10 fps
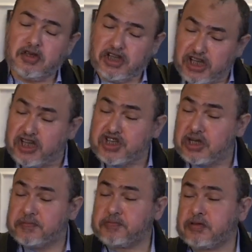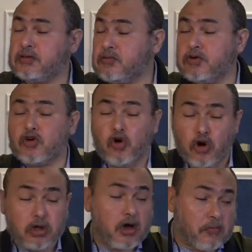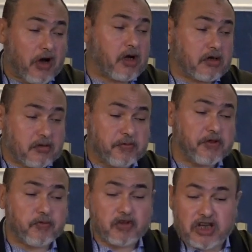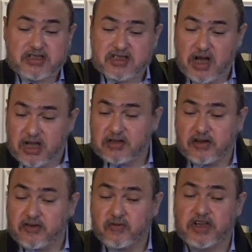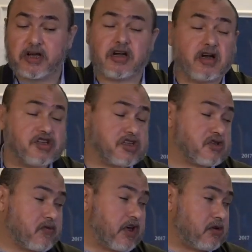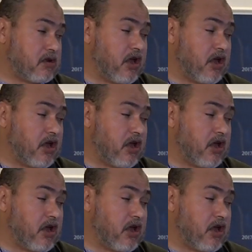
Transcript: Egypt, were all among the people that signed the letter I just read.